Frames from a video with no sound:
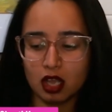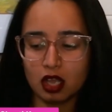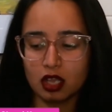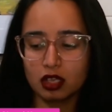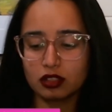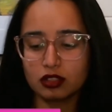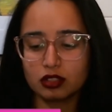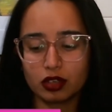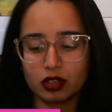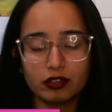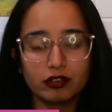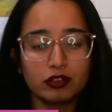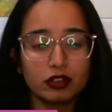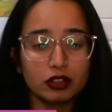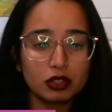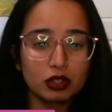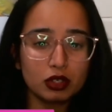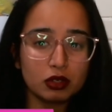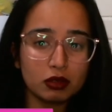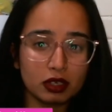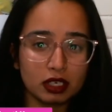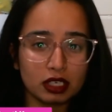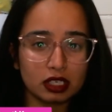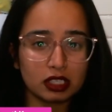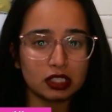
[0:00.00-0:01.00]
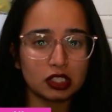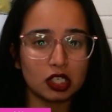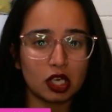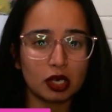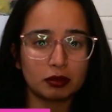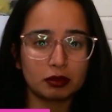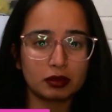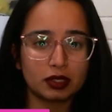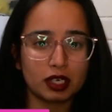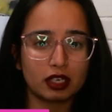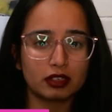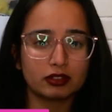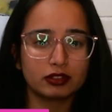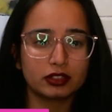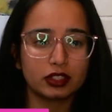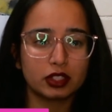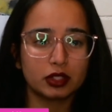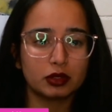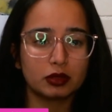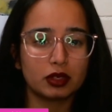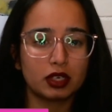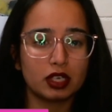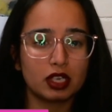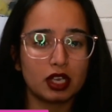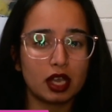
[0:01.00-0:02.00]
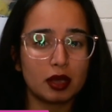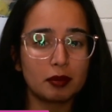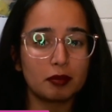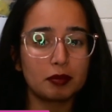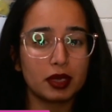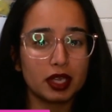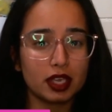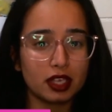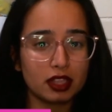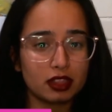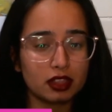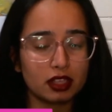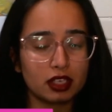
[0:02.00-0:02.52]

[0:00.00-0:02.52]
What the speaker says: So if you do want to adopt GraphQL, a big